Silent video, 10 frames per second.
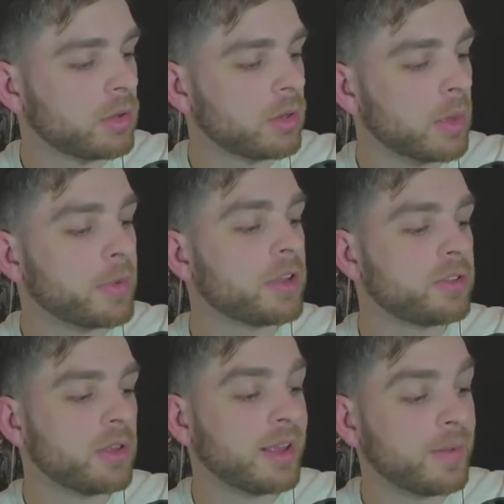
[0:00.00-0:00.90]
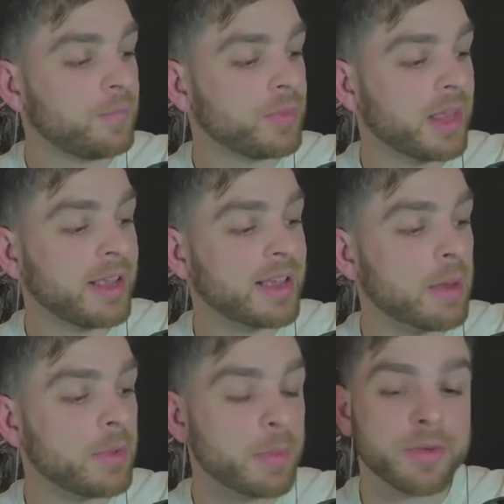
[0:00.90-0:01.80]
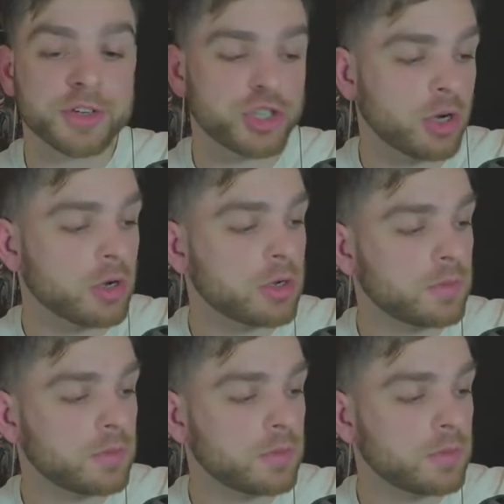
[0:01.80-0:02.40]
Like, because it can be a bit of a shock